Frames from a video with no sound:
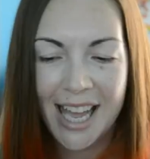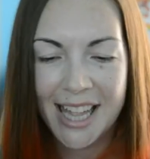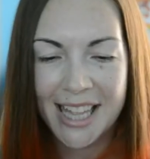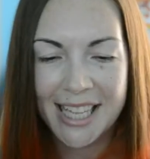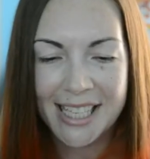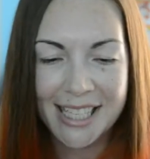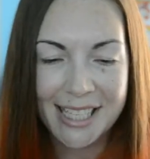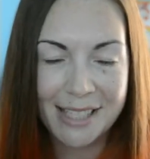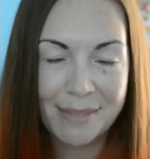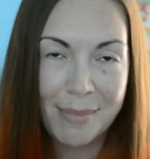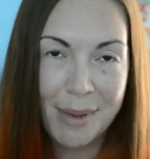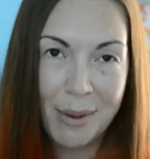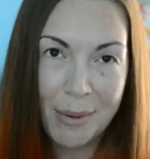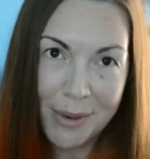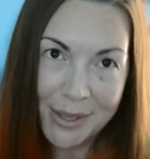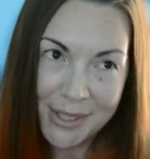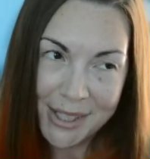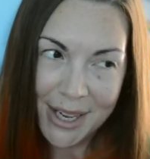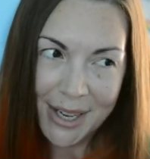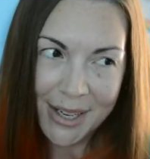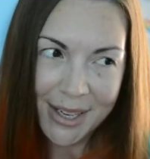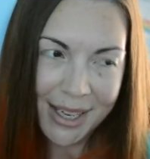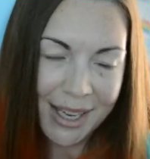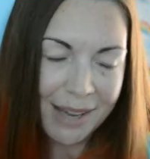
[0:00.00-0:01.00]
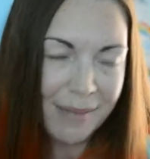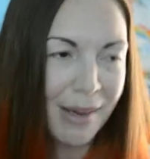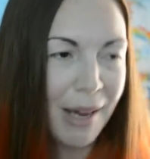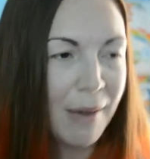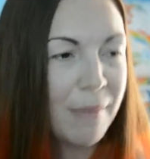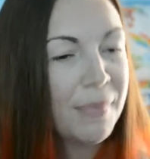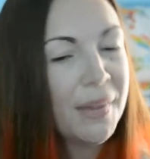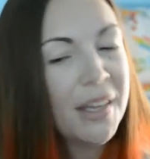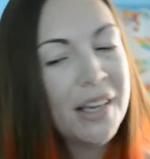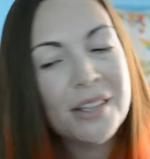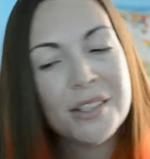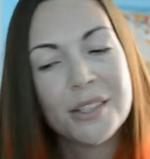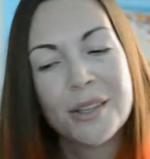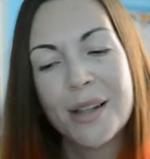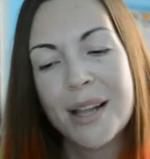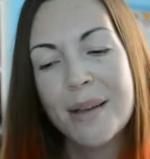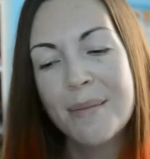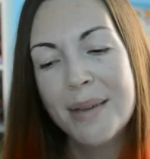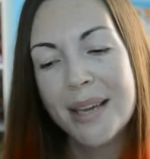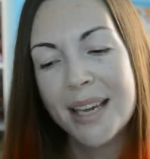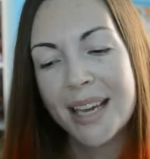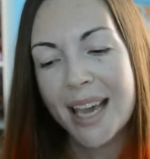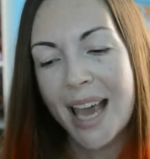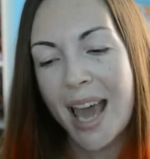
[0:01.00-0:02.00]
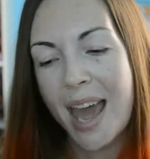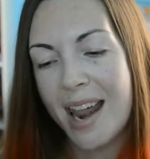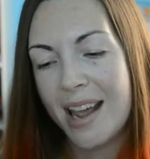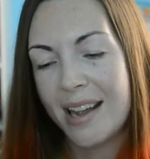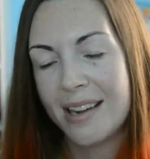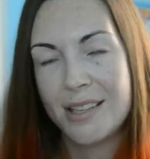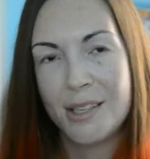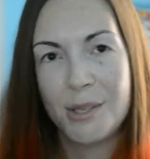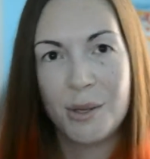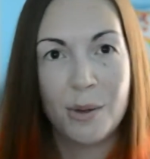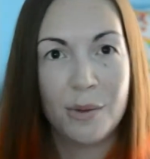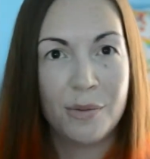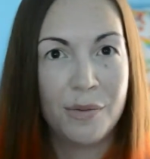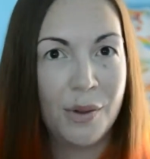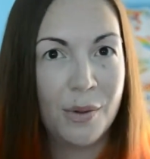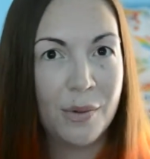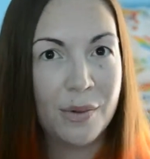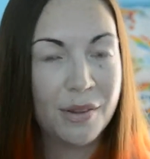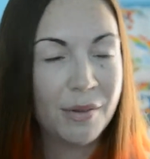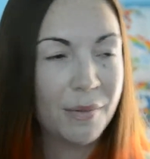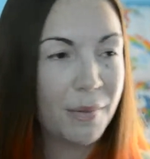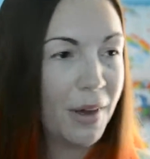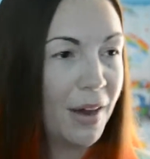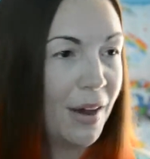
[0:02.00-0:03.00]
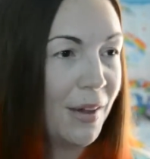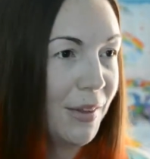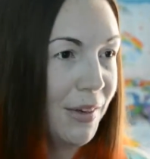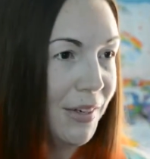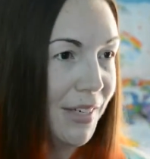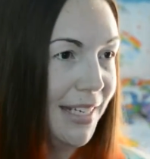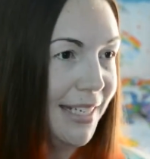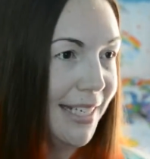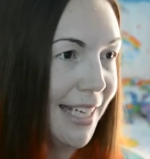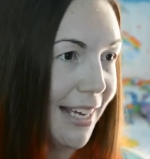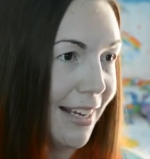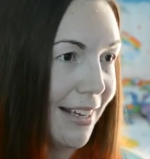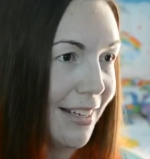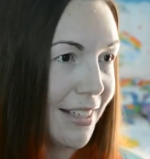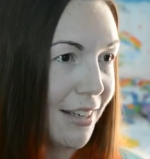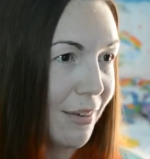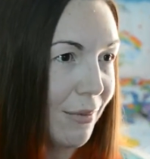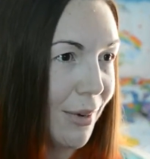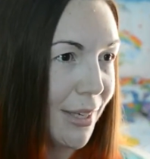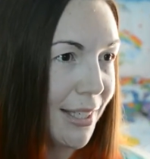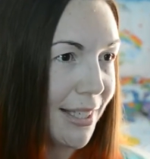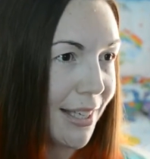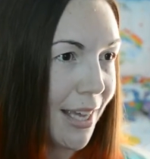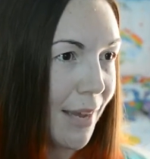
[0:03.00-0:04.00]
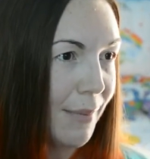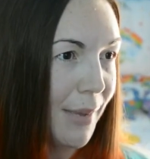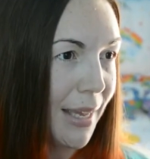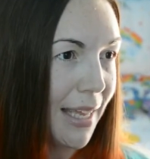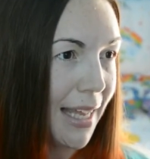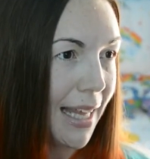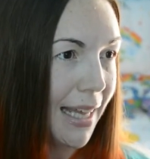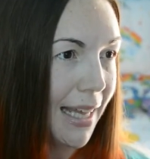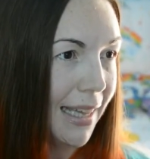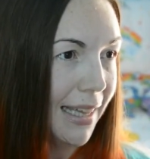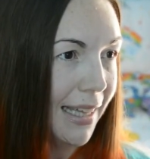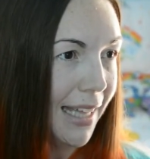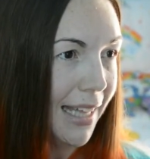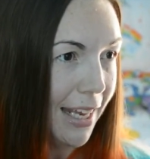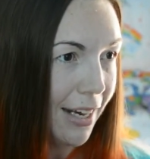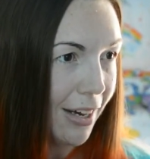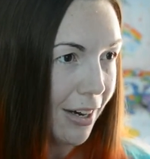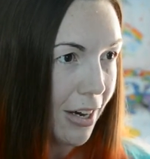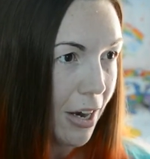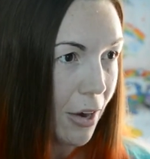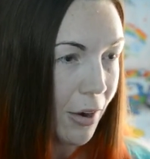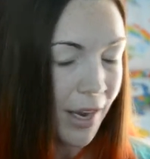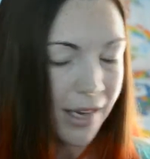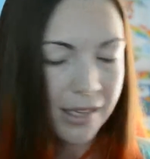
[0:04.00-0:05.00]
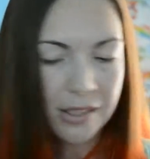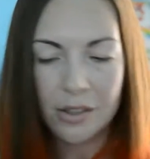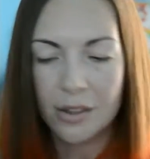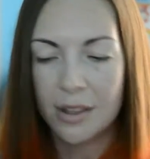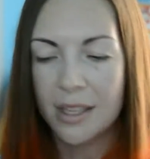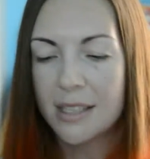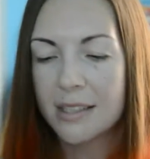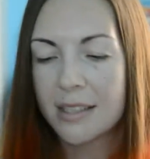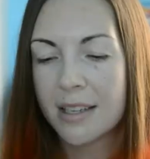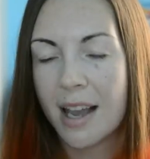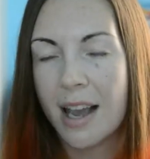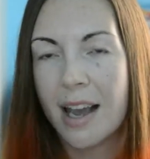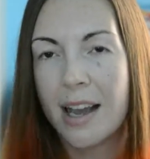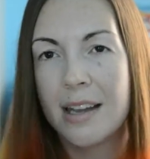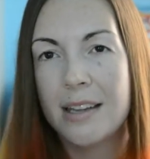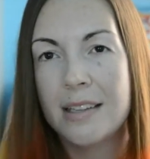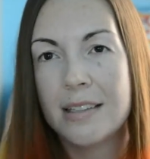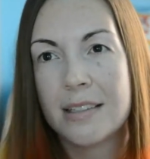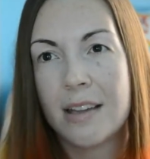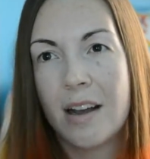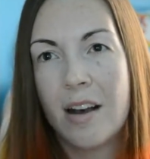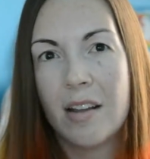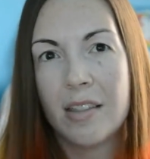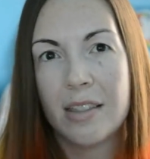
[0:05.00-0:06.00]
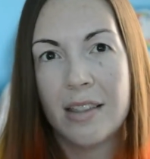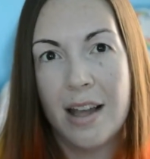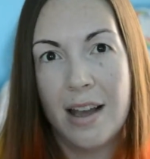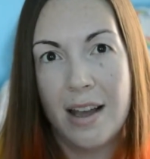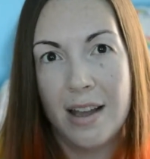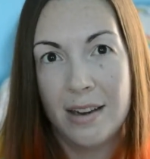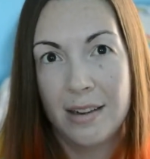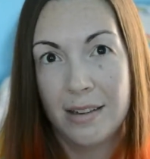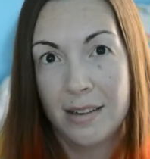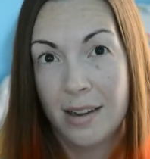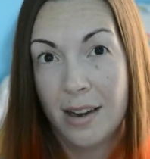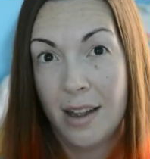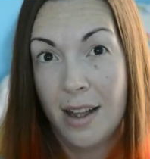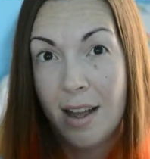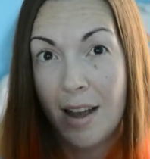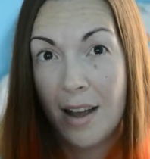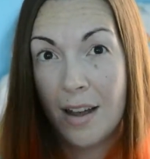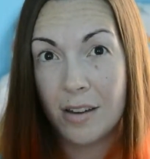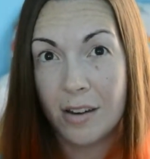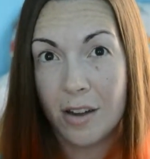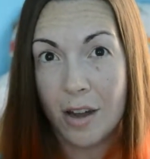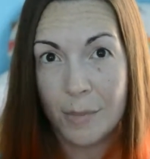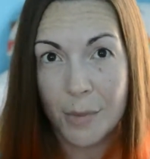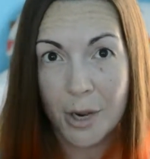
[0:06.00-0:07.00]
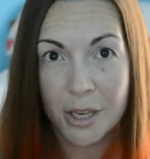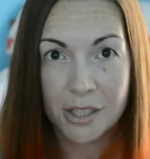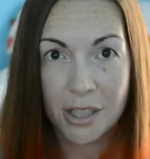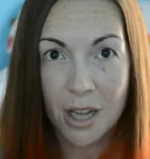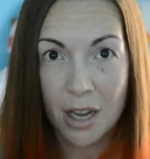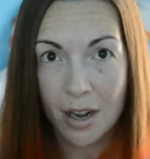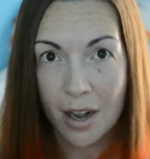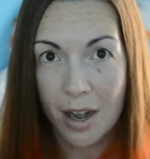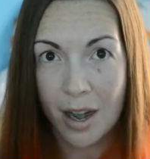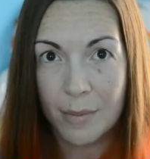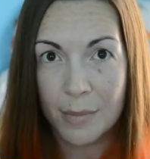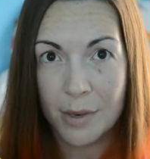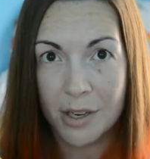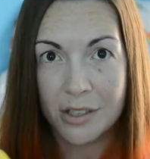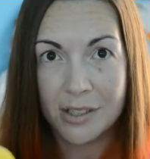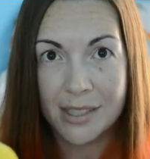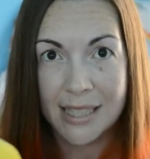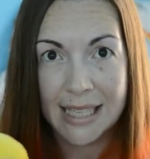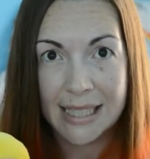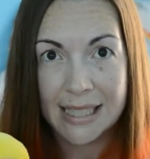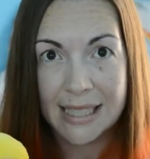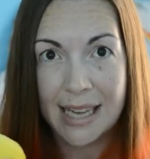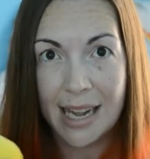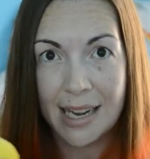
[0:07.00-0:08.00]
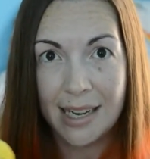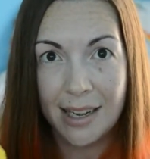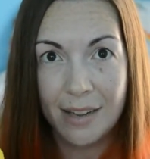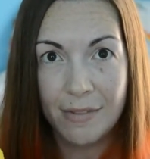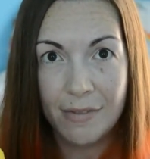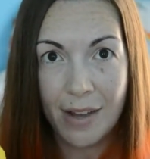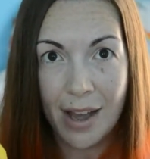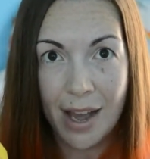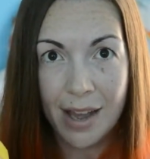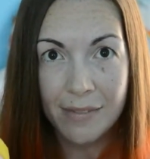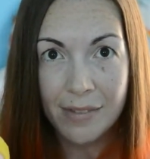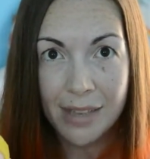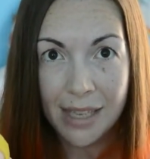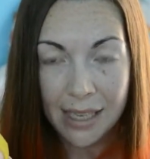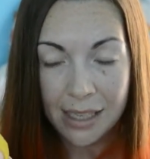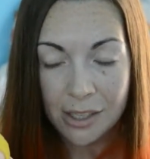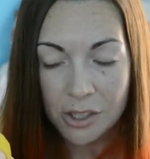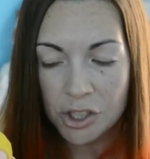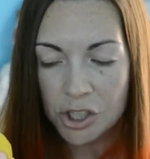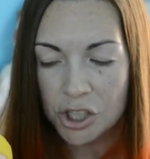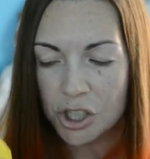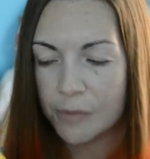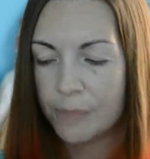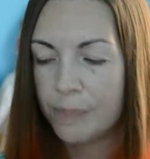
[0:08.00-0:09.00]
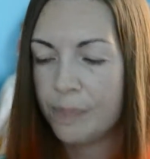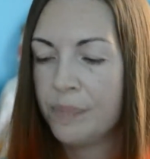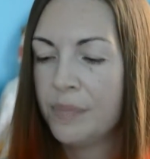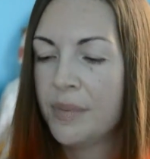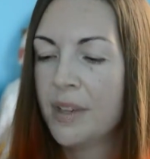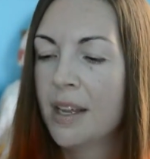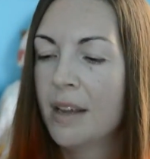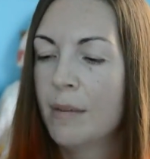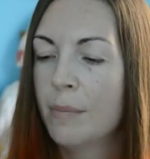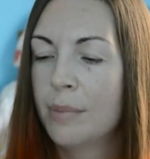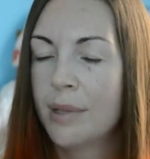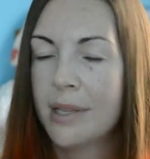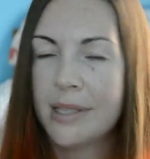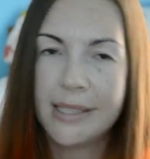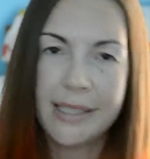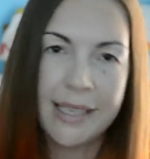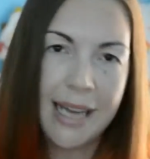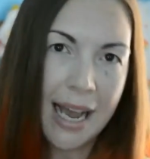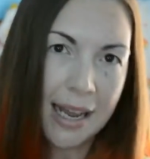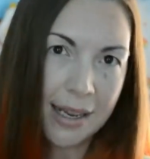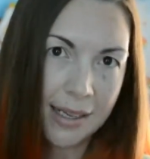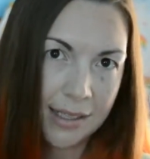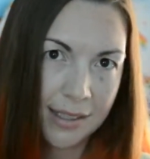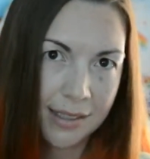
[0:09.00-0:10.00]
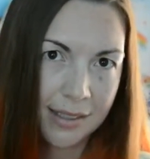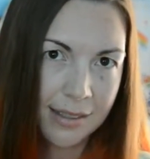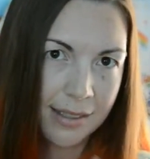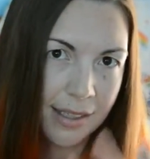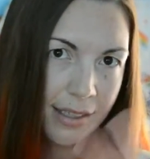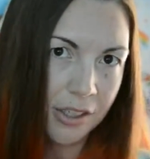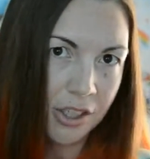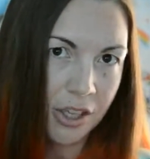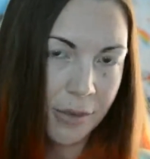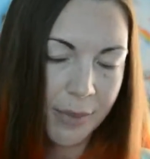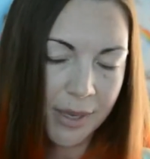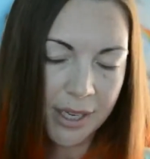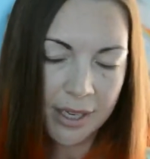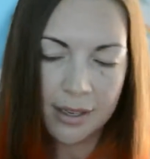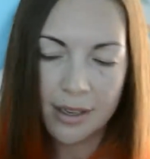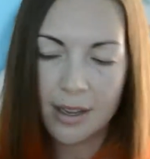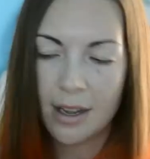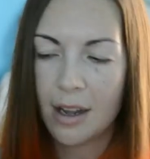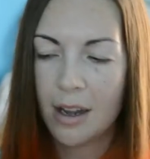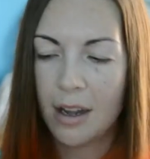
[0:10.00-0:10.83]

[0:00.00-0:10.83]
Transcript: This is me we're talking about. So let me get into a few of the other details of what's coming later. Okay, so these guys online on Hallmark.com are $6.95 each, plus tax and shipping.